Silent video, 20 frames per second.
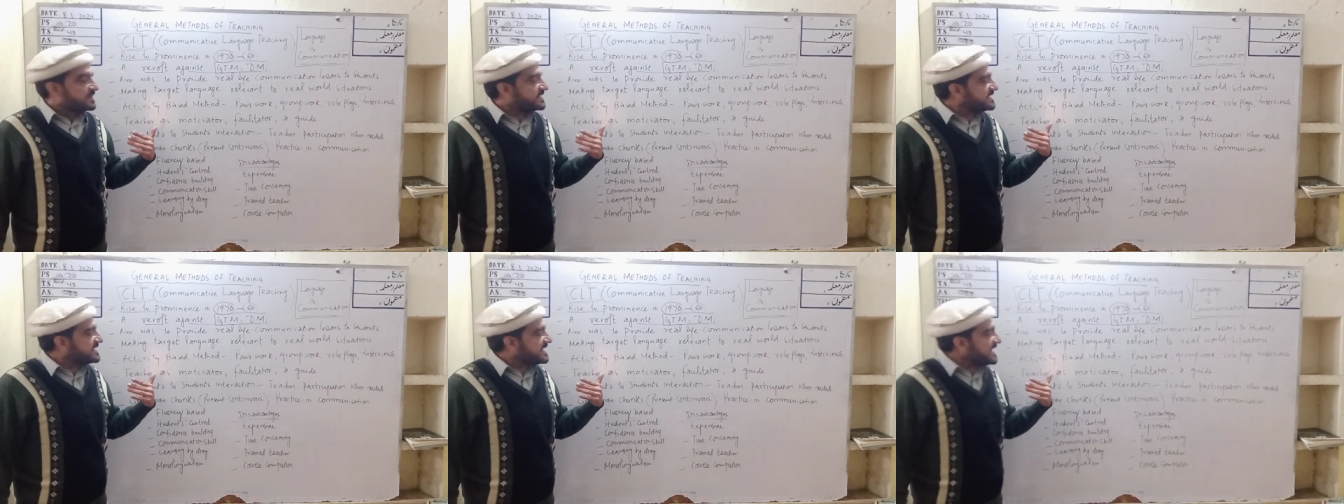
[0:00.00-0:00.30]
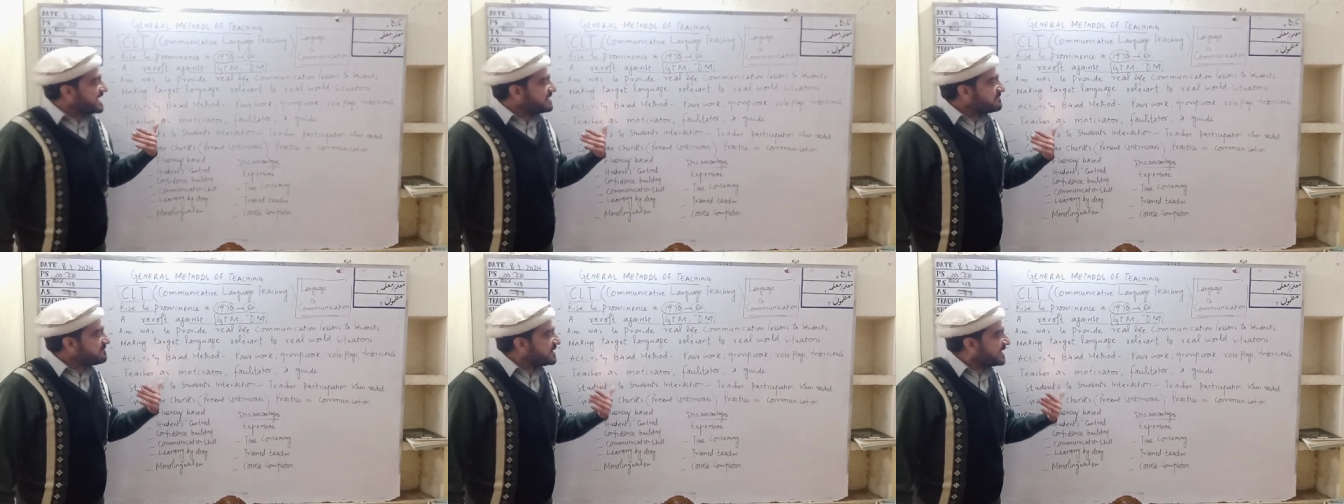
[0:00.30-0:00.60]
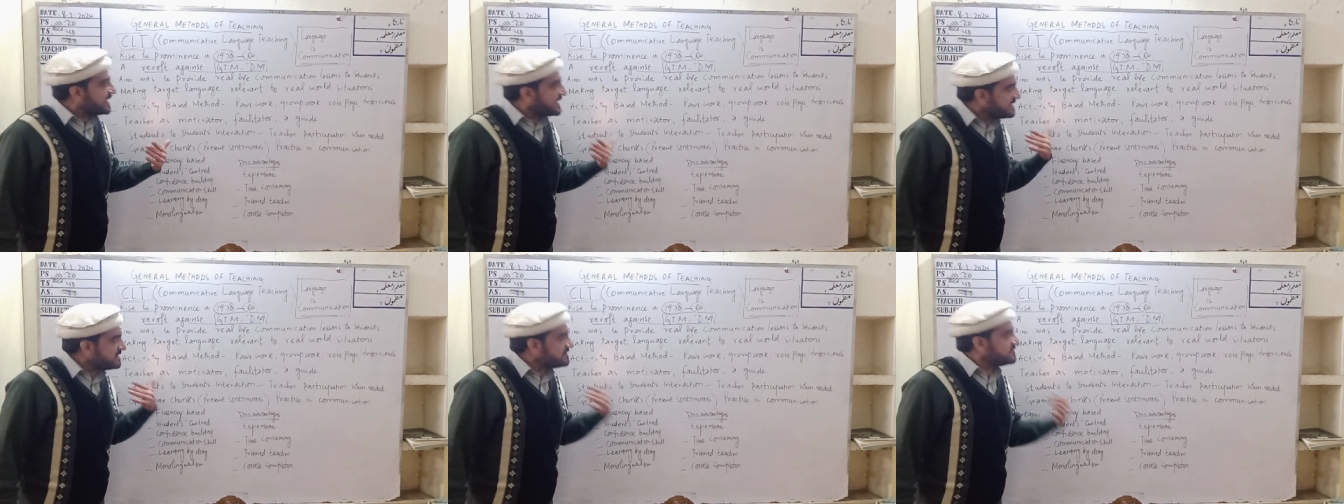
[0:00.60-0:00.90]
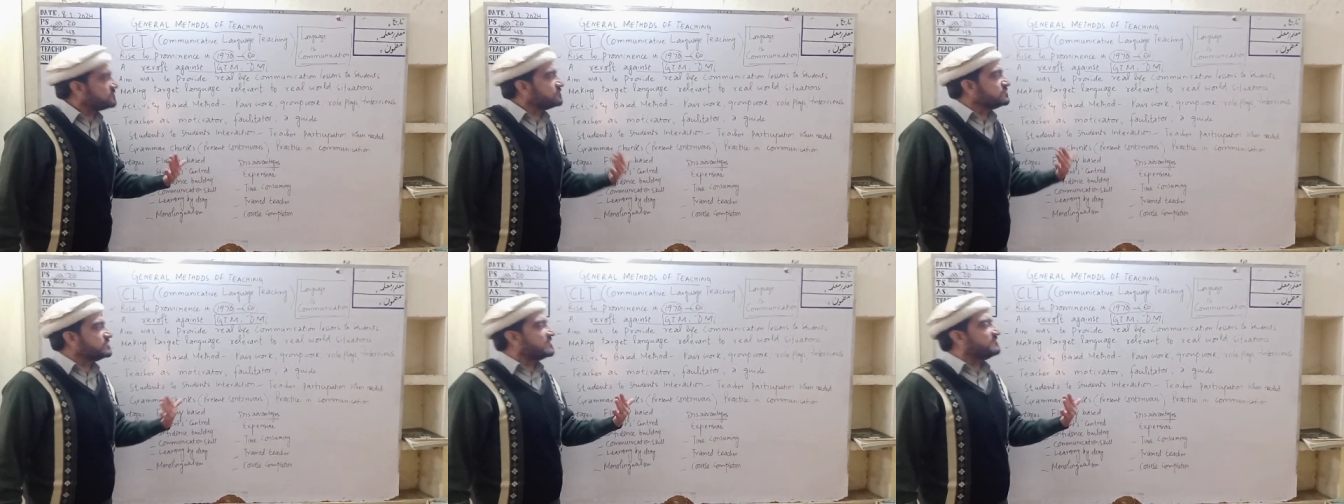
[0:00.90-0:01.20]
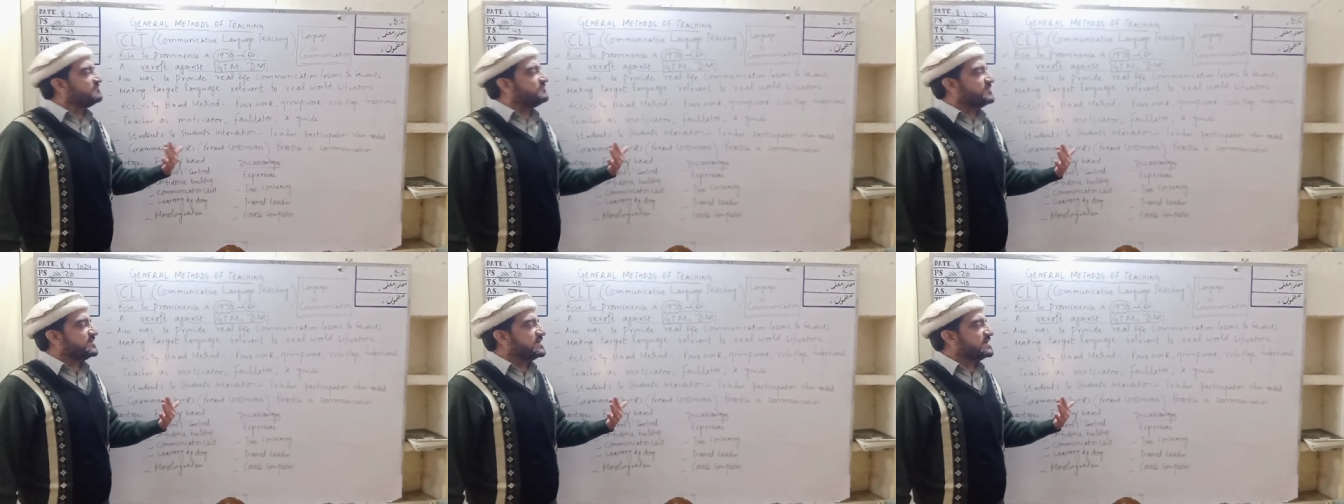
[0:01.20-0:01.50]
came into
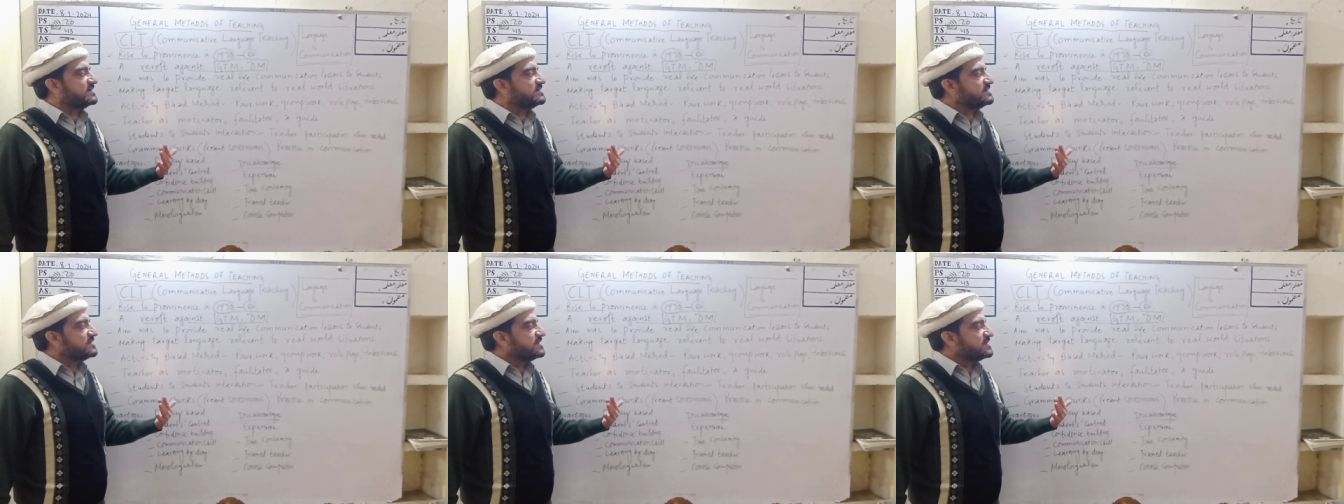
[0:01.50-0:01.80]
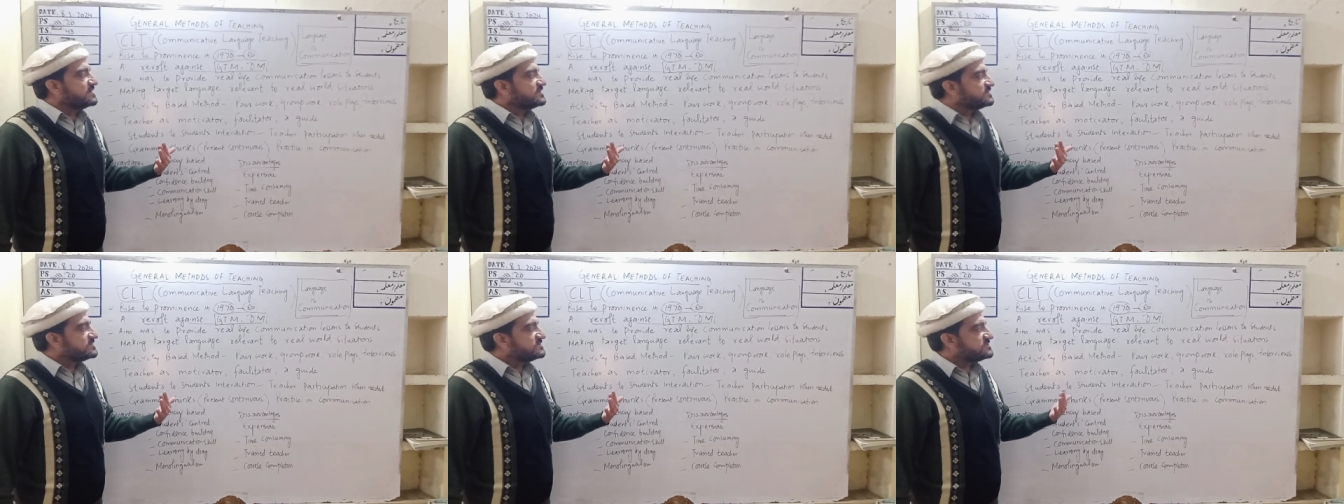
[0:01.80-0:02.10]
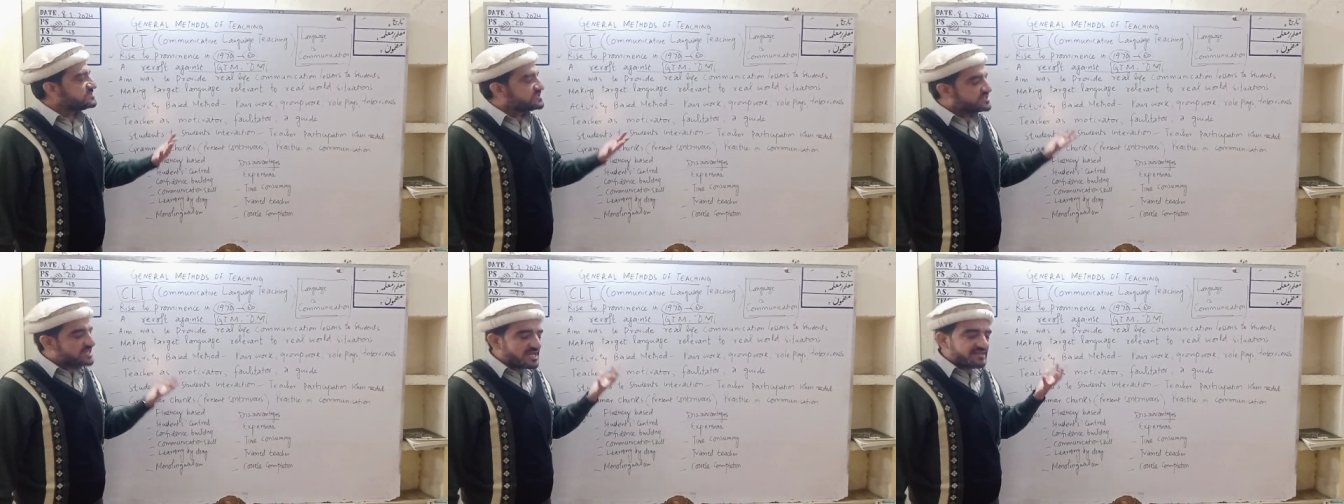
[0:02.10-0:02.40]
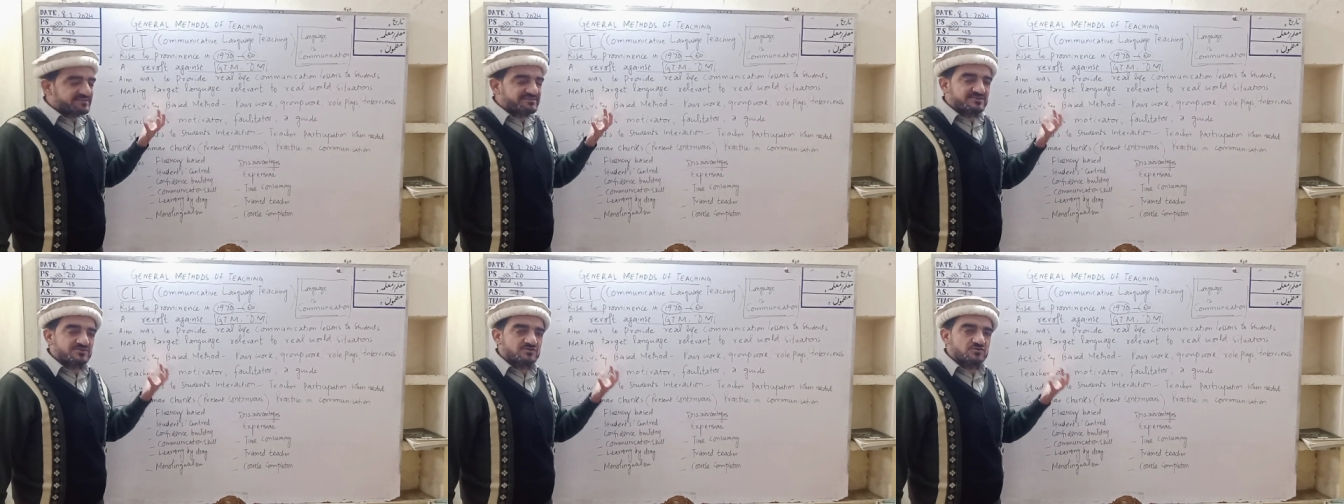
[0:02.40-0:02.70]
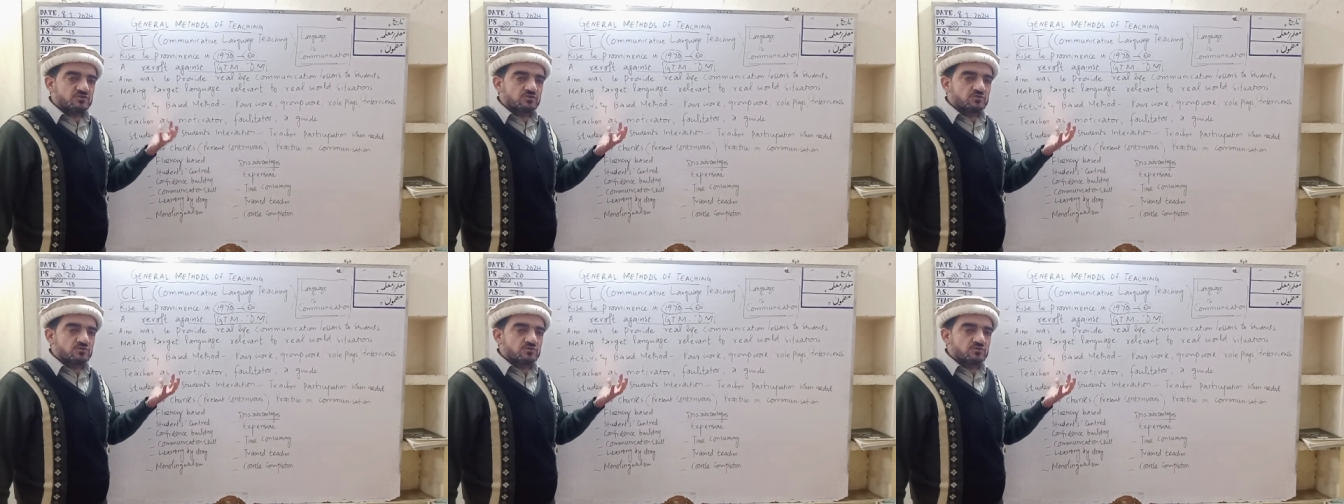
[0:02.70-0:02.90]
the field just to